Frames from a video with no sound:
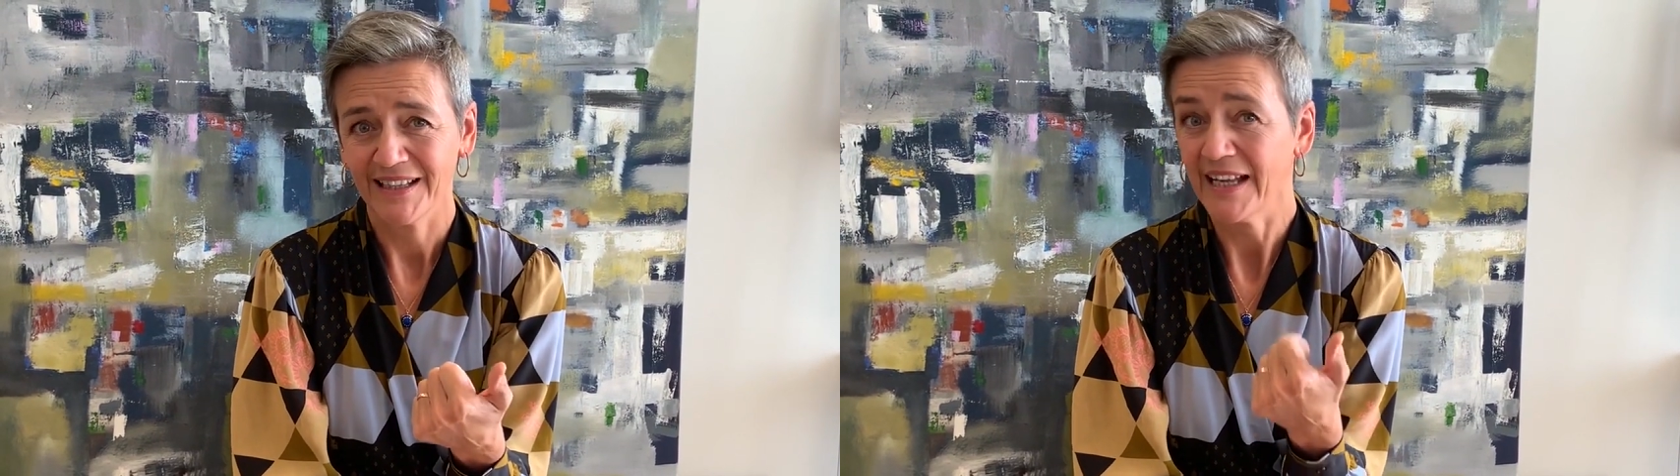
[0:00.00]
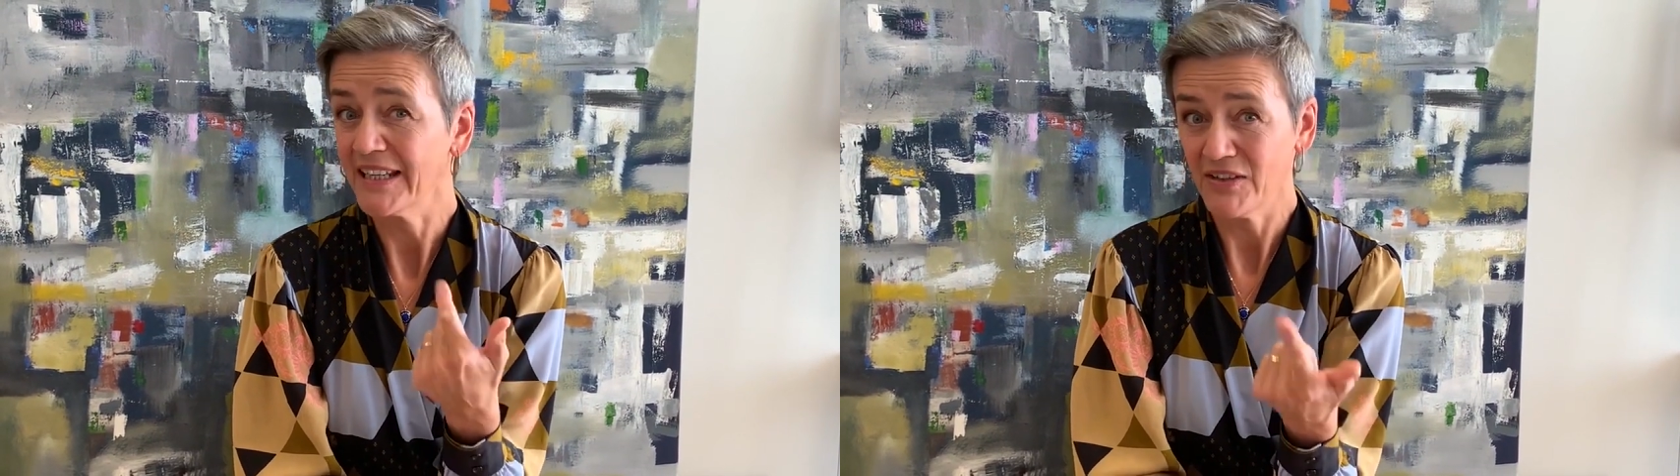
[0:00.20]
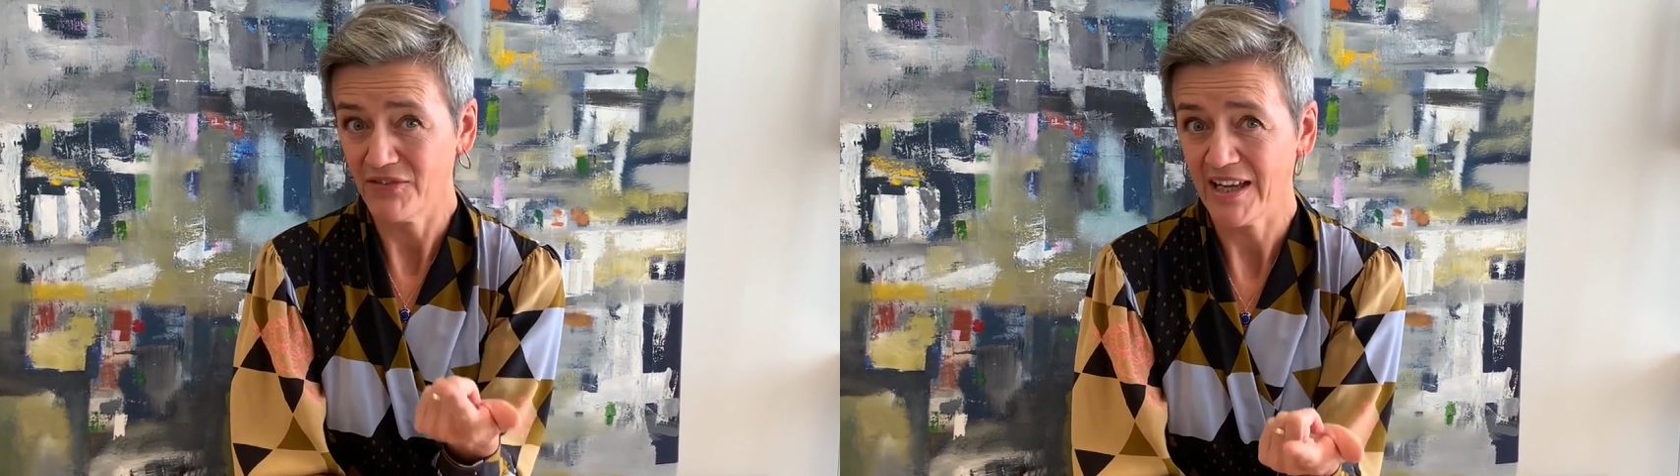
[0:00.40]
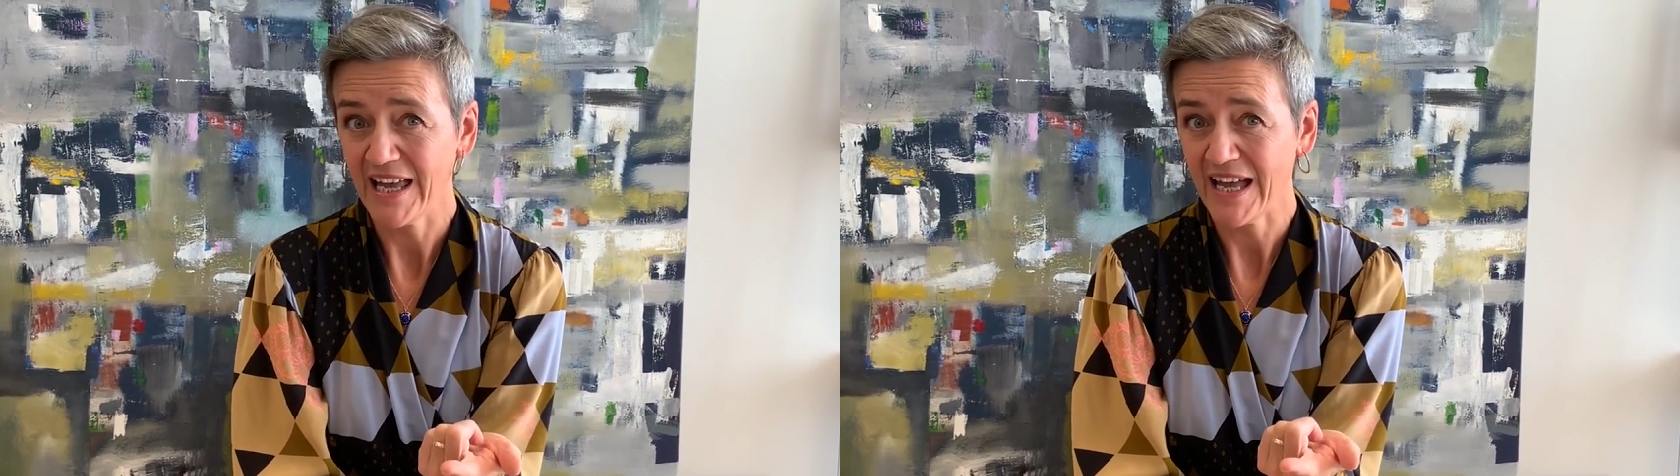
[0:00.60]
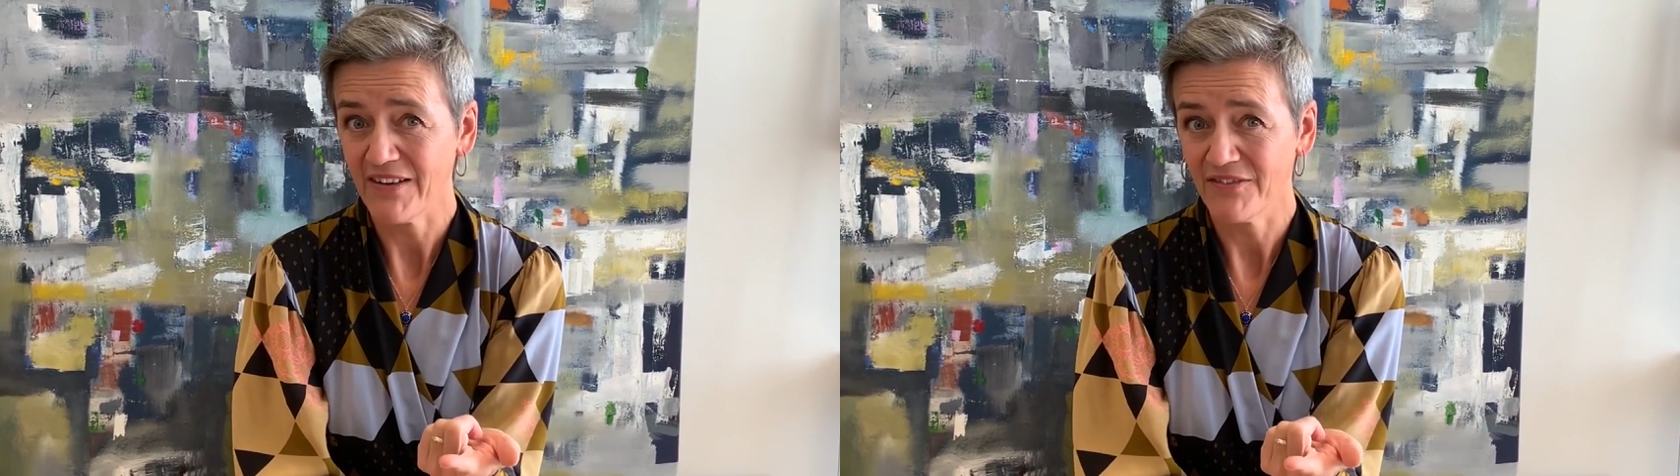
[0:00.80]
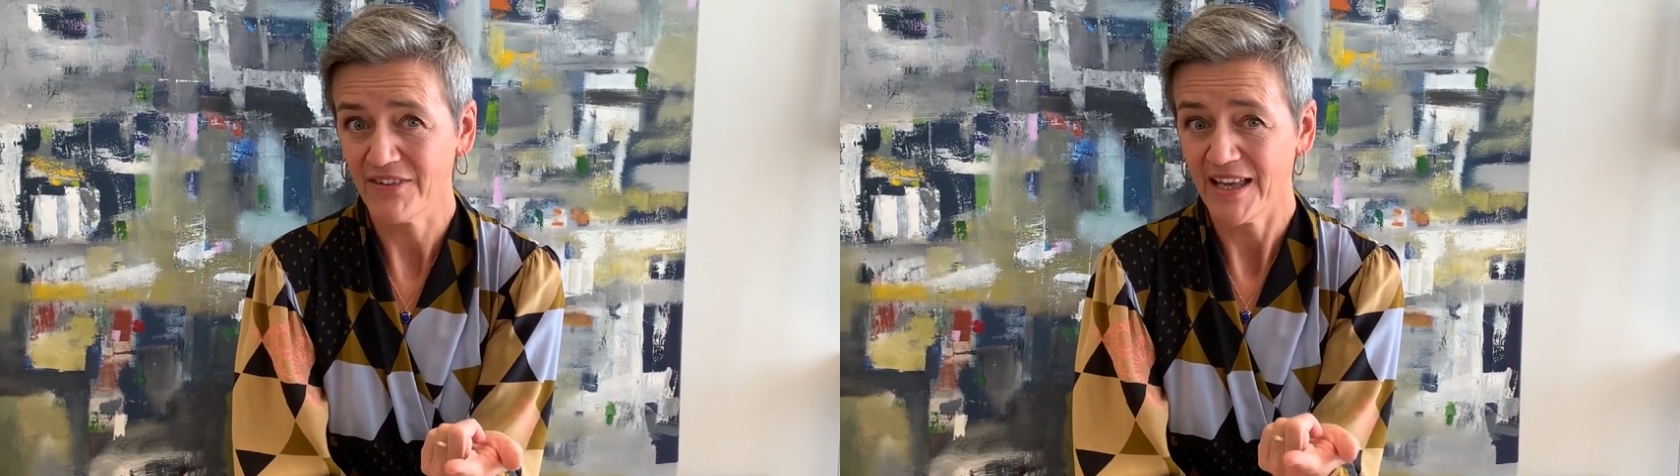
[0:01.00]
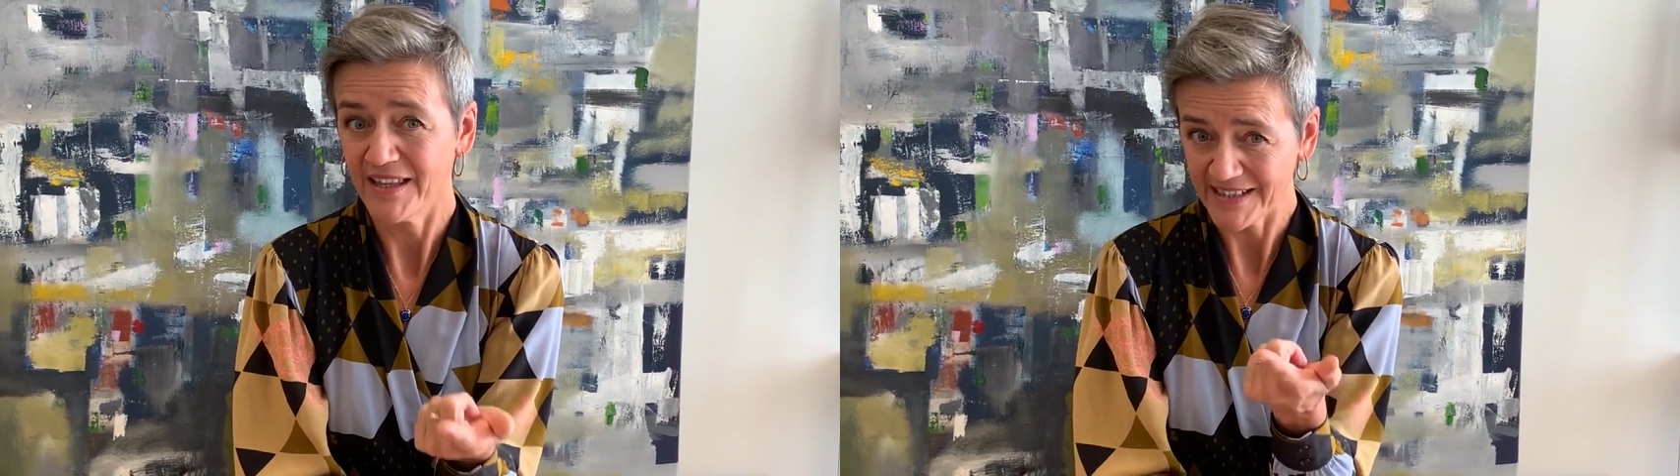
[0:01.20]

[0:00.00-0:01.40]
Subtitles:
And if I have